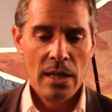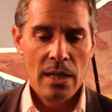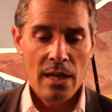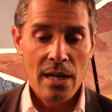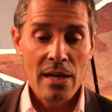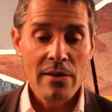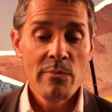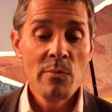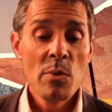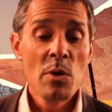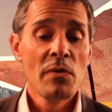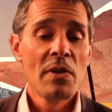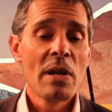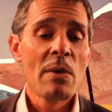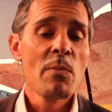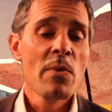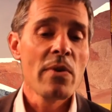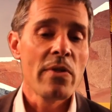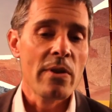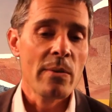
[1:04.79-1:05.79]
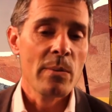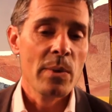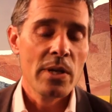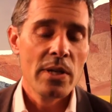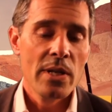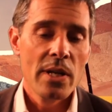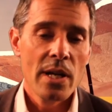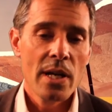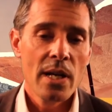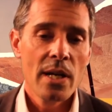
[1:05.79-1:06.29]
I even moved in with them,
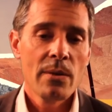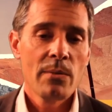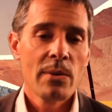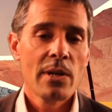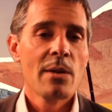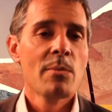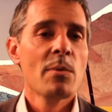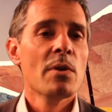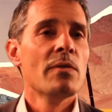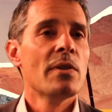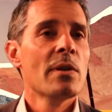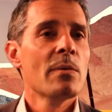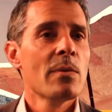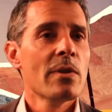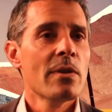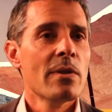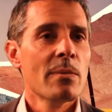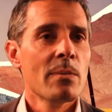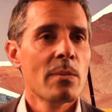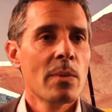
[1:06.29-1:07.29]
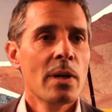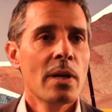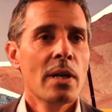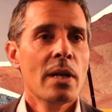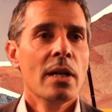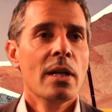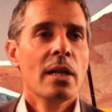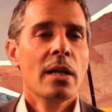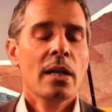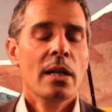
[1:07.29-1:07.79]
and when I moved in with them,
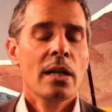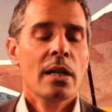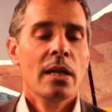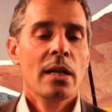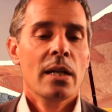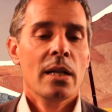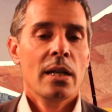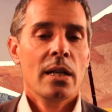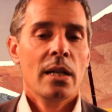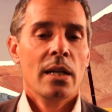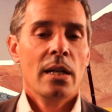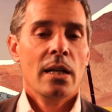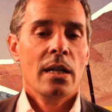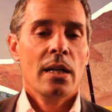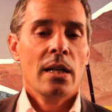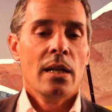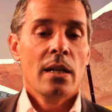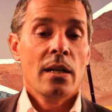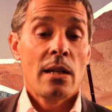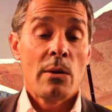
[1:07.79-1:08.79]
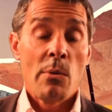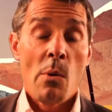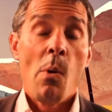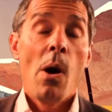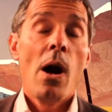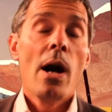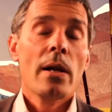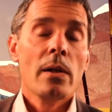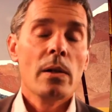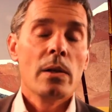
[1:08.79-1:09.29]
they were
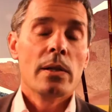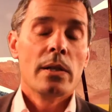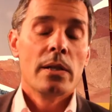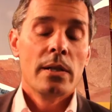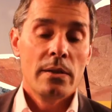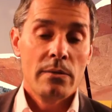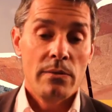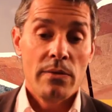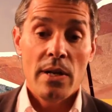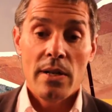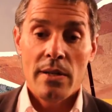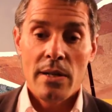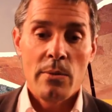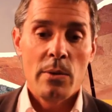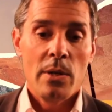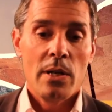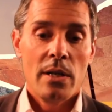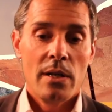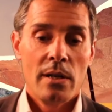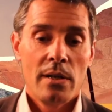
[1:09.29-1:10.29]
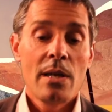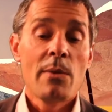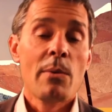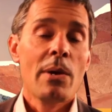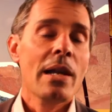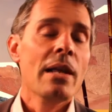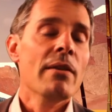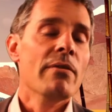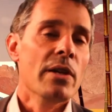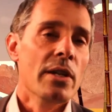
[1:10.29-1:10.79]
wild. In fact, they were
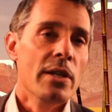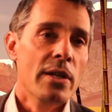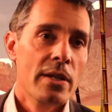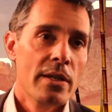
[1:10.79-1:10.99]
livid.